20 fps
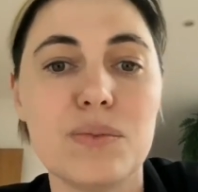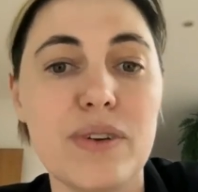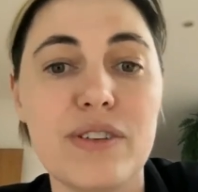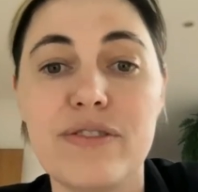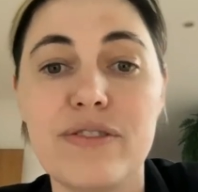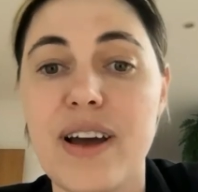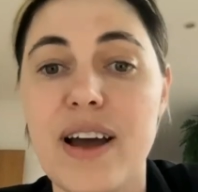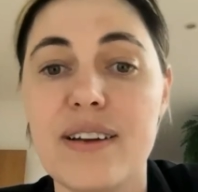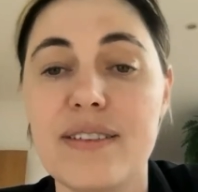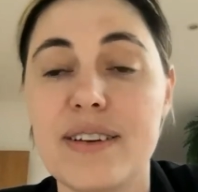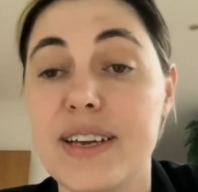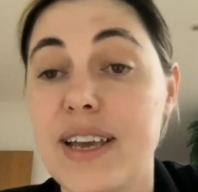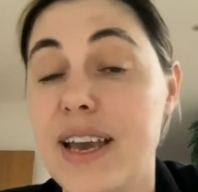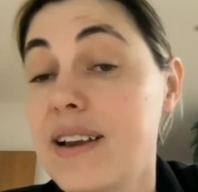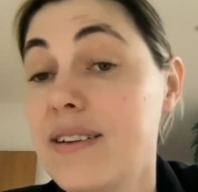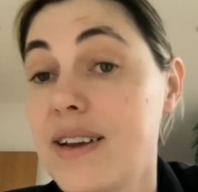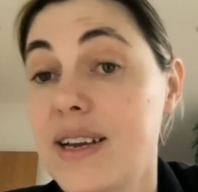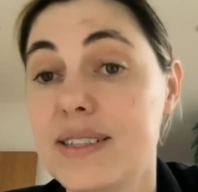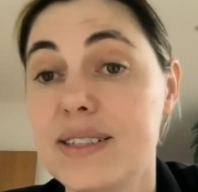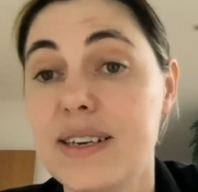We found,
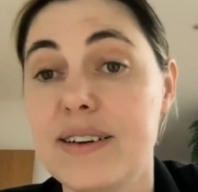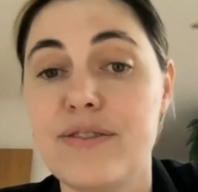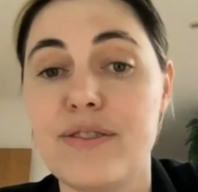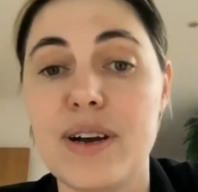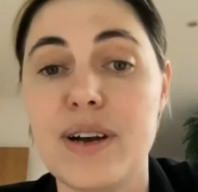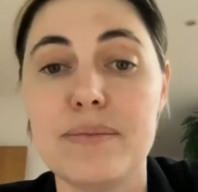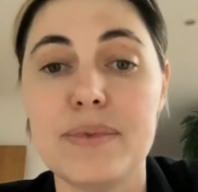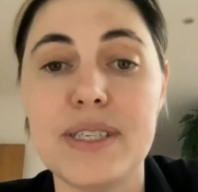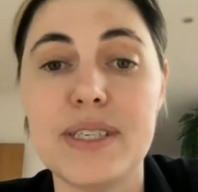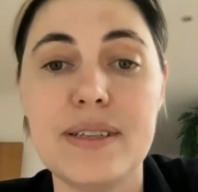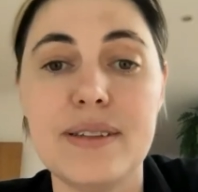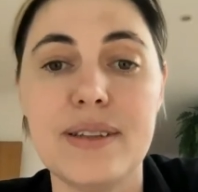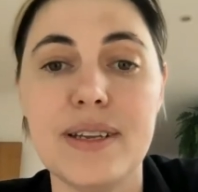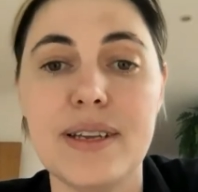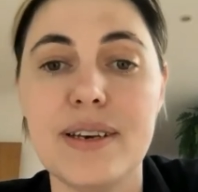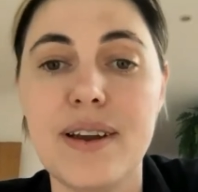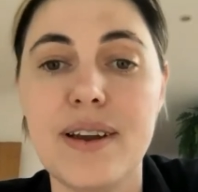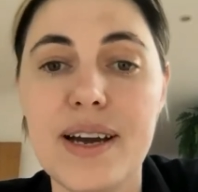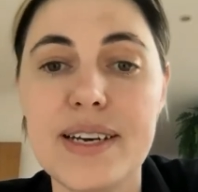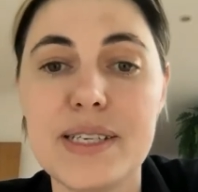again, as our friend did,
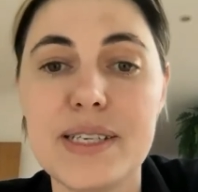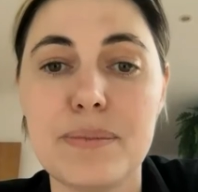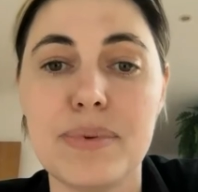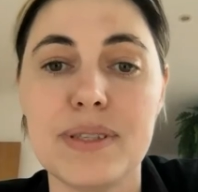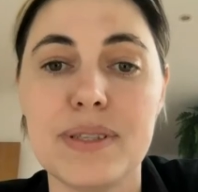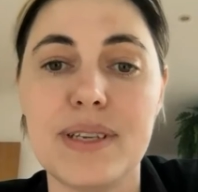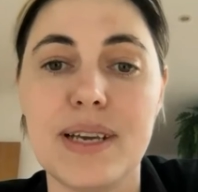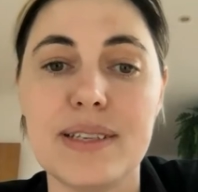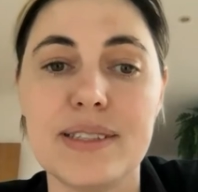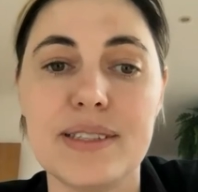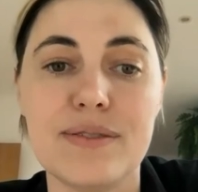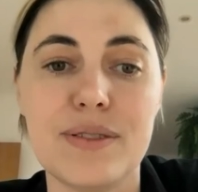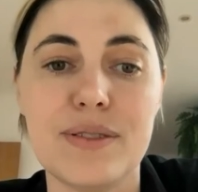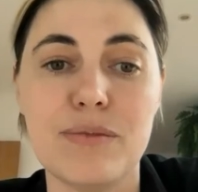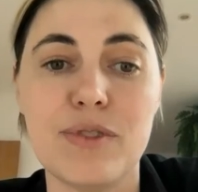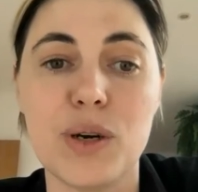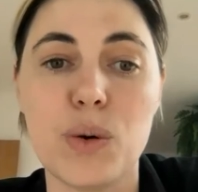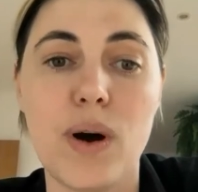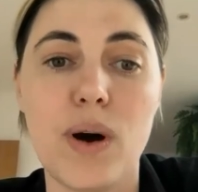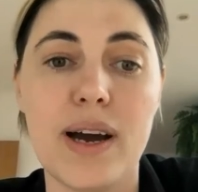90% of them
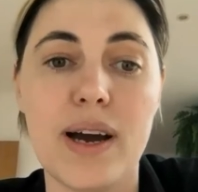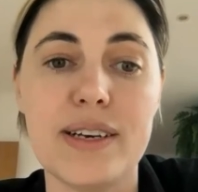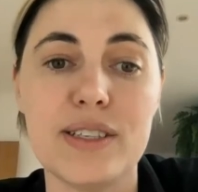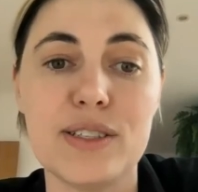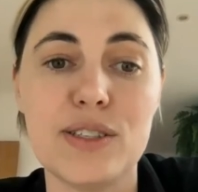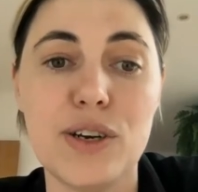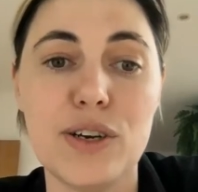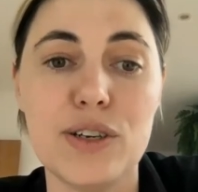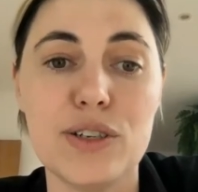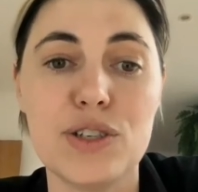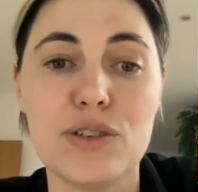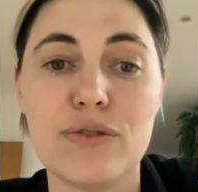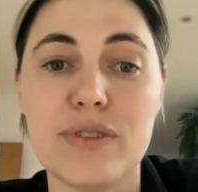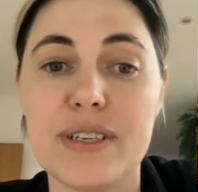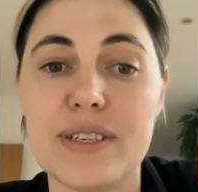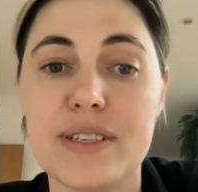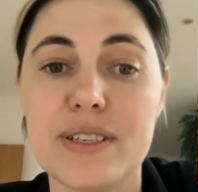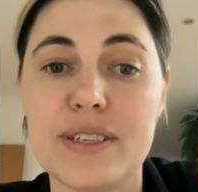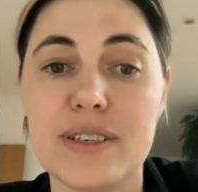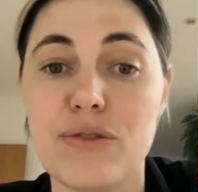required a tertiary
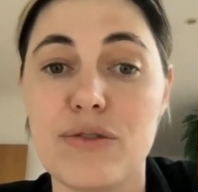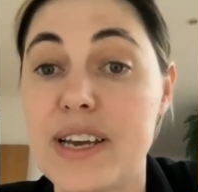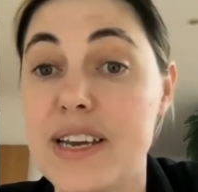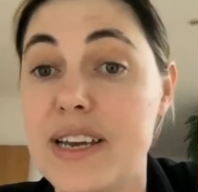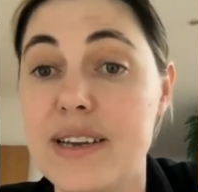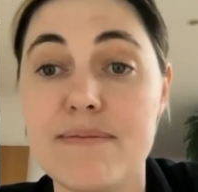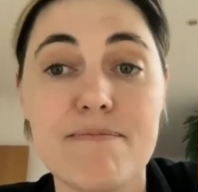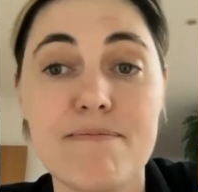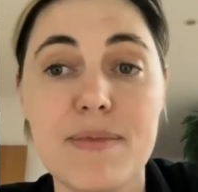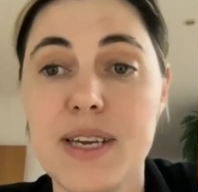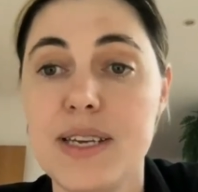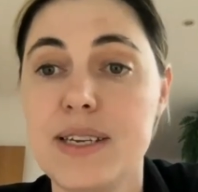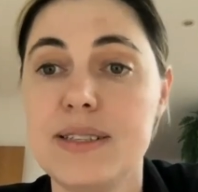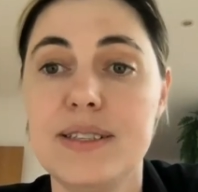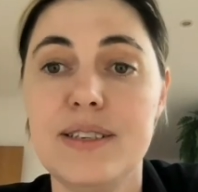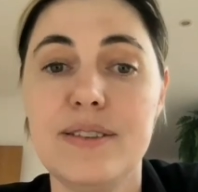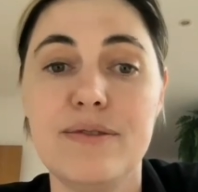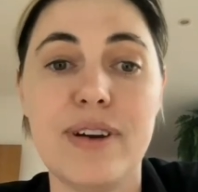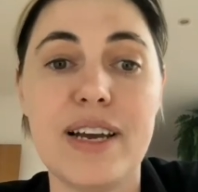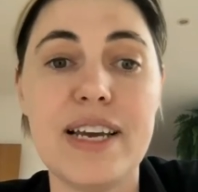degree
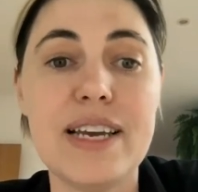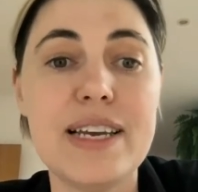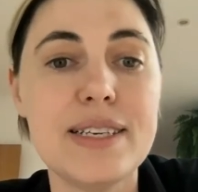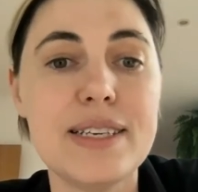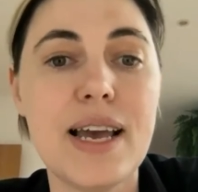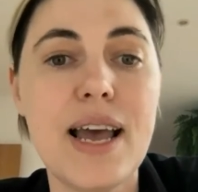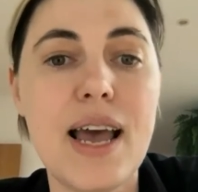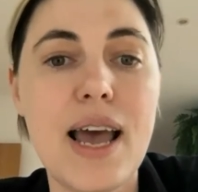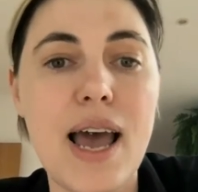to read,